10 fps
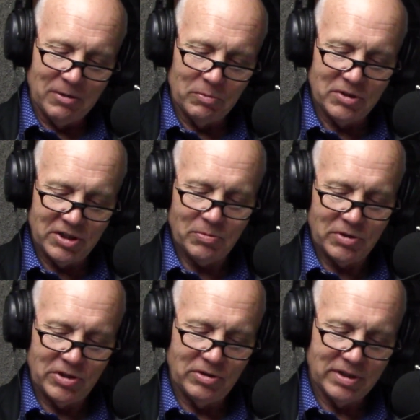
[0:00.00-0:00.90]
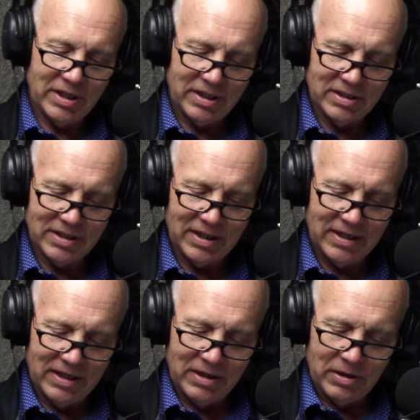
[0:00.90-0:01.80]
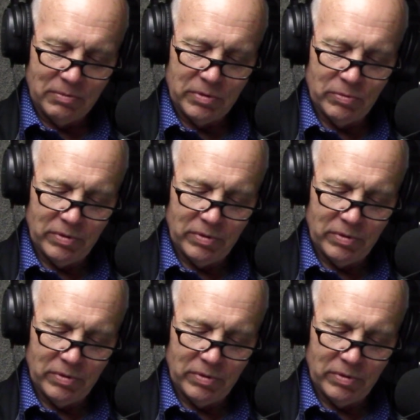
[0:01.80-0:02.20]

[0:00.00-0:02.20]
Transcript: was just what you said, is that we